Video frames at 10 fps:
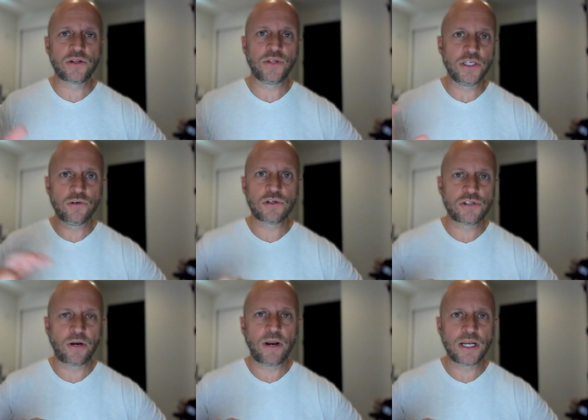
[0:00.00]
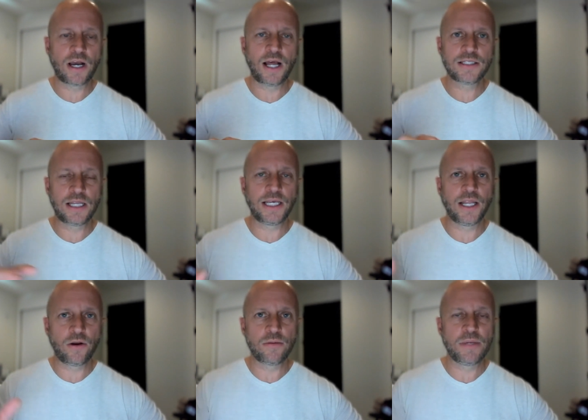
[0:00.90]
So the user generated content
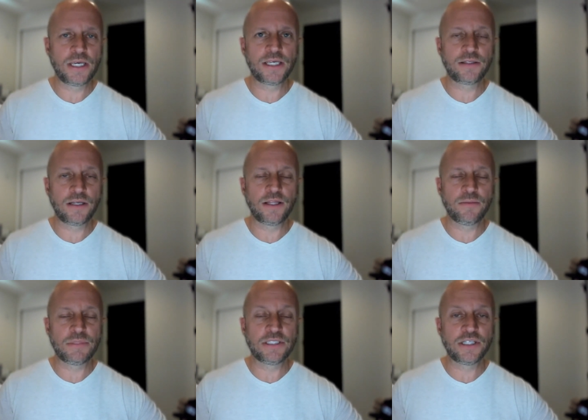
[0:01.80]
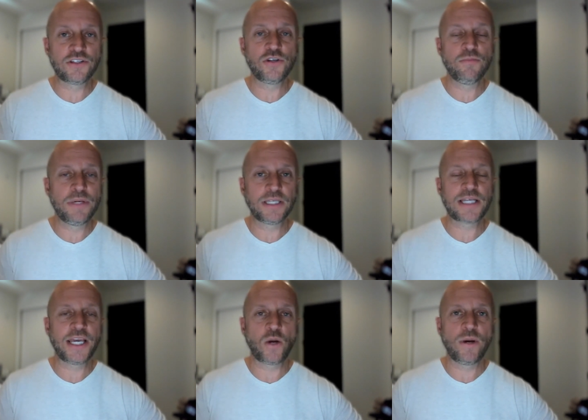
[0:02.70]
again are the big the the two big
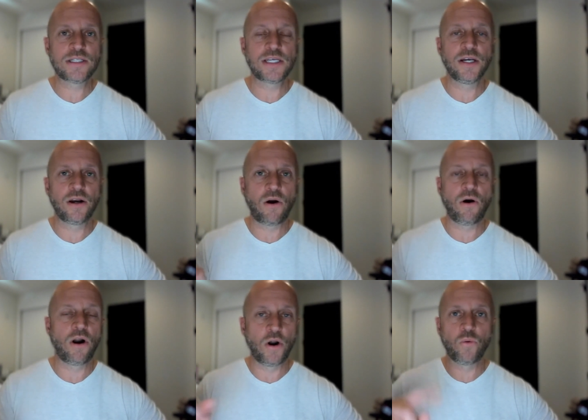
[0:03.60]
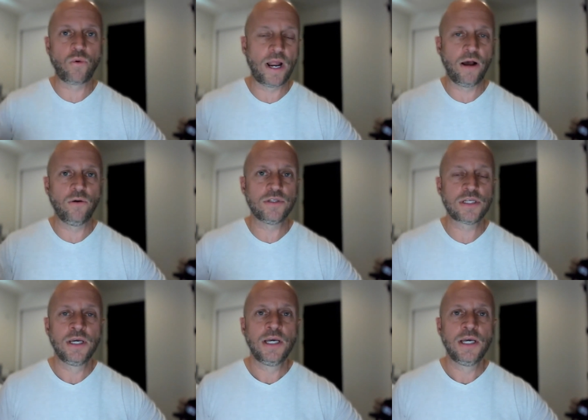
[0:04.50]
takeaways here are around